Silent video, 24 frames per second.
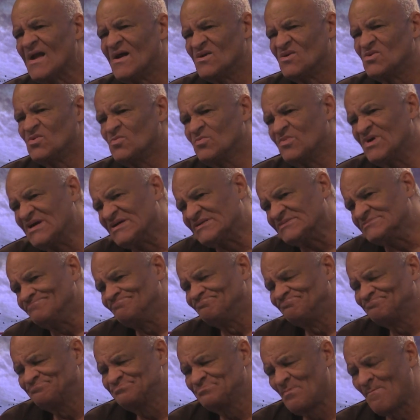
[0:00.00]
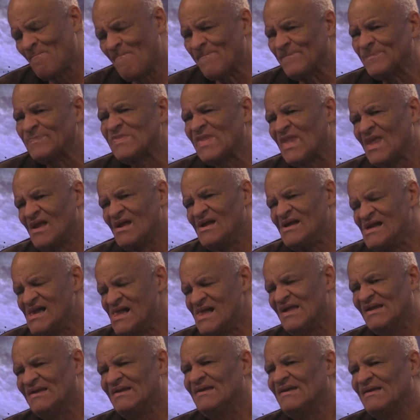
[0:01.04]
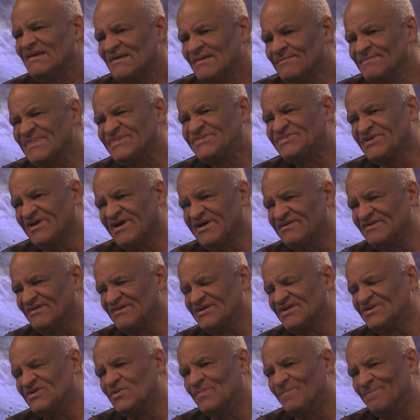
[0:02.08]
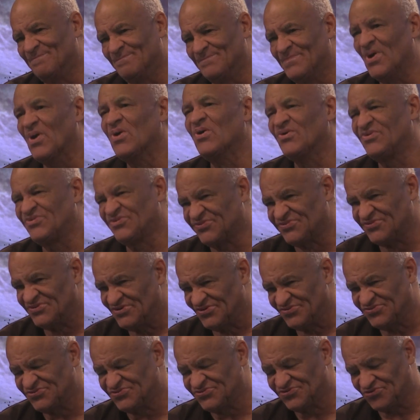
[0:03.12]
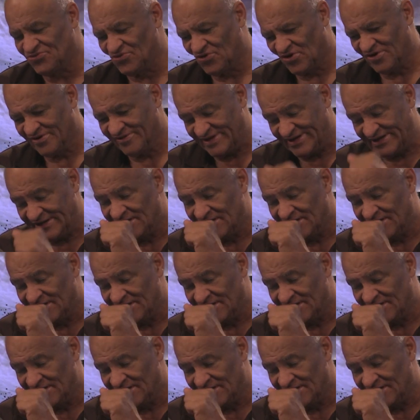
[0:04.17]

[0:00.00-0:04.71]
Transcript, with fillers: Well, let me tell you a little personal story.